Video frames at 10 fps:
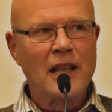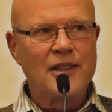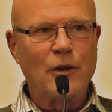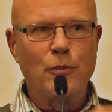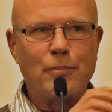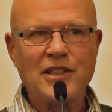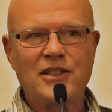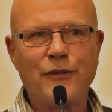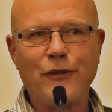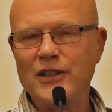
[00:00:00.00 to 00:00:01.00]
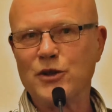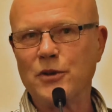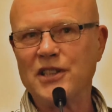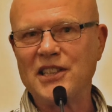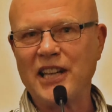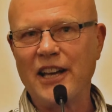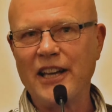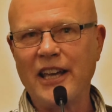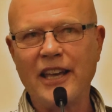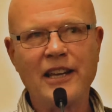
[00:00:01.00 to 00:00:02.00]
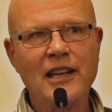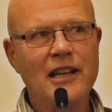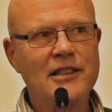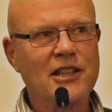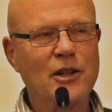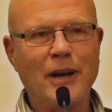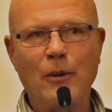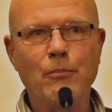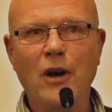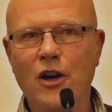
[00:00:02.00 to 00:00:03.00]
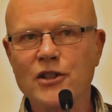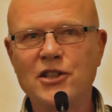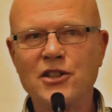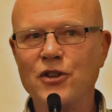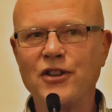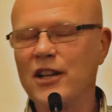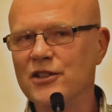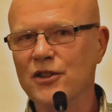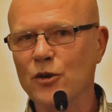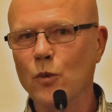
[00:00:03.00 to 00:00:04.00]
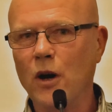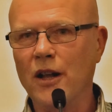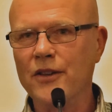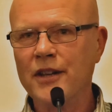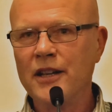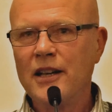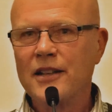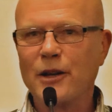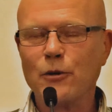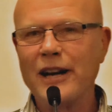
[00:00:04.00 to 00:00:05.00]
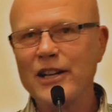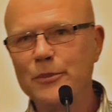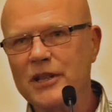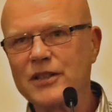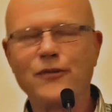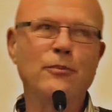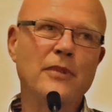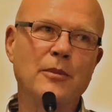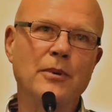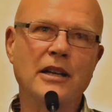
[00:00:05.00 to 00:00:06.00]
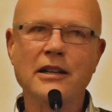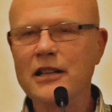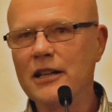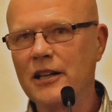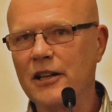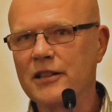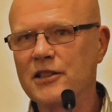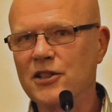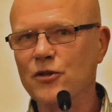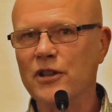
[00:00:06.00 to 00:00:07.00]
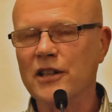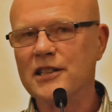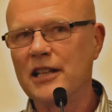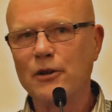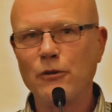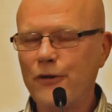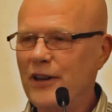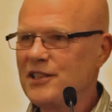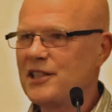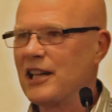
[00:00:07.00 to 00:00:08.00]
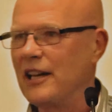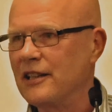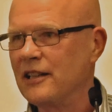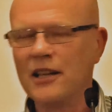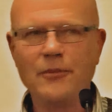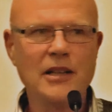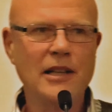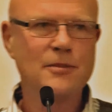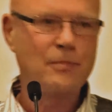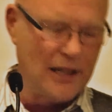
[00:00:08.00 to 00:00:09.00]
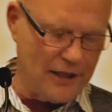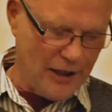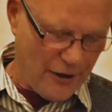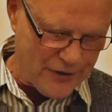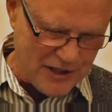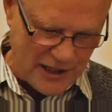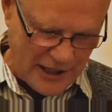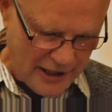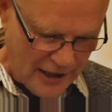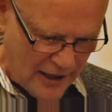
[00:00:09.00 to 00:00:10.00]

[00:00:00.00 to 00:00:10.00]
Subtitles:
they were best of friends with the CIA until about March 2001. They were enemies for maybe a year, 2 years, and then they were friends again. I mean, that's bad enough, isn't it?